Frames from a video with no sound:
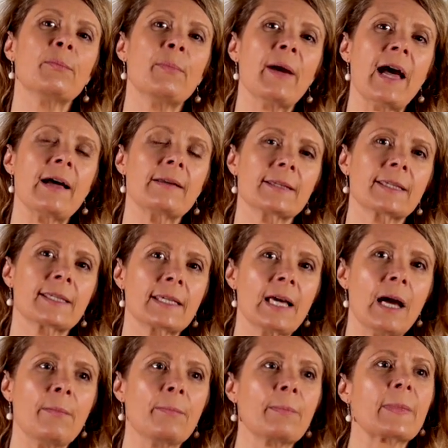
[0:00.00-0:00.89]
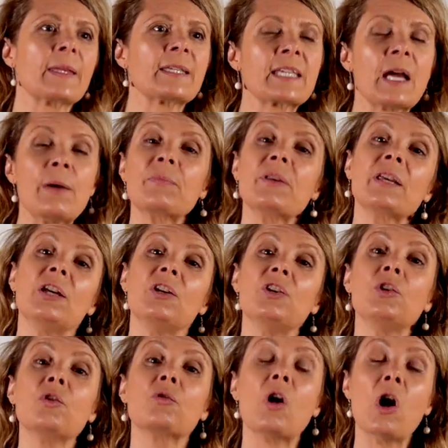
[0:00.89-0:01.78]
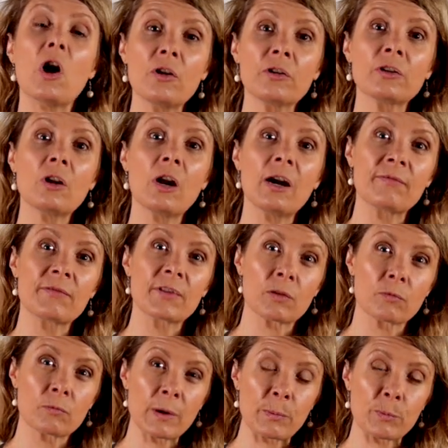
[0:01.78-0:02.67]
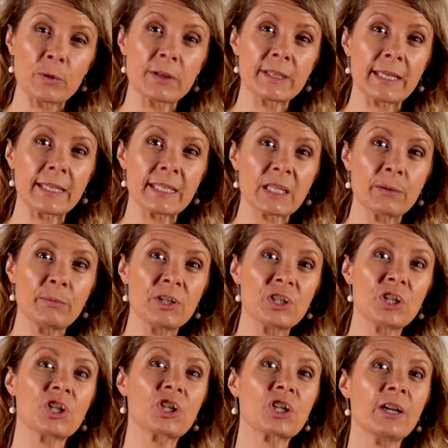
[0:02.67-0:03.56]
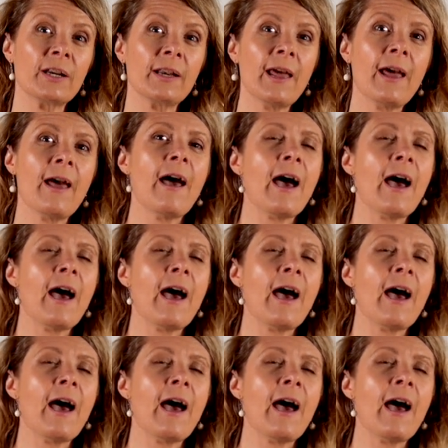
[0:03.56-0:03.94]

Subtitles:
about something in your own life that represents the magician.